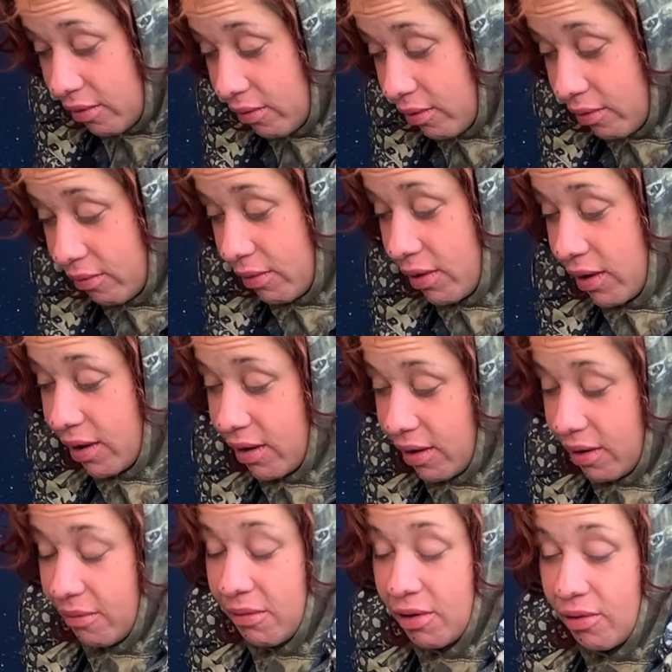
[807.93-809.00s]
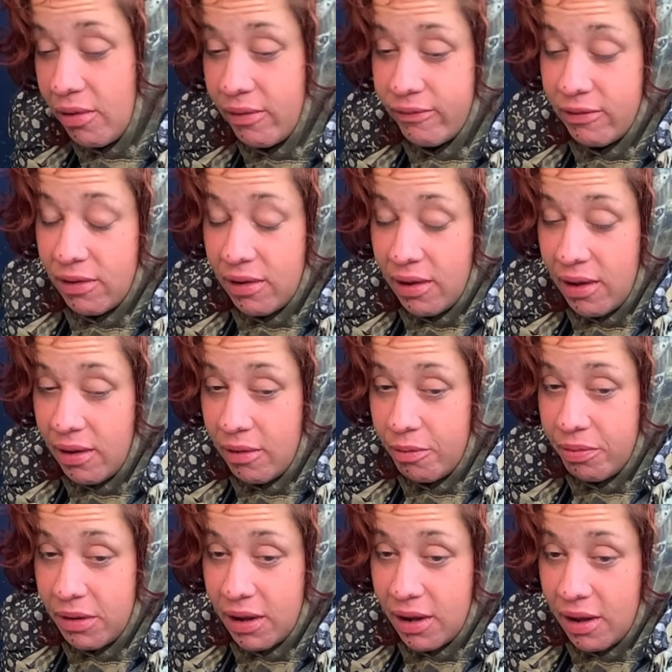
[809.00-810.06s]
we're like in the middle of an
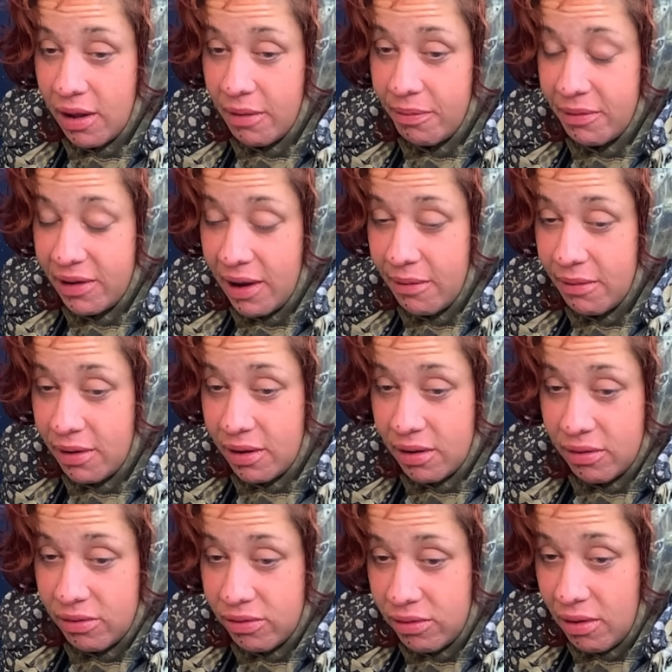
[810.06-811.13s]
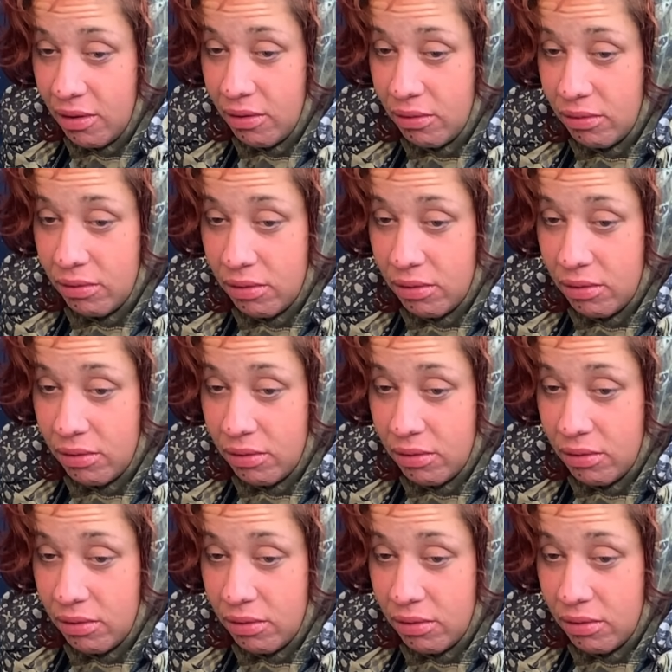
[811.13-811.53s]
opiate epidemic, so.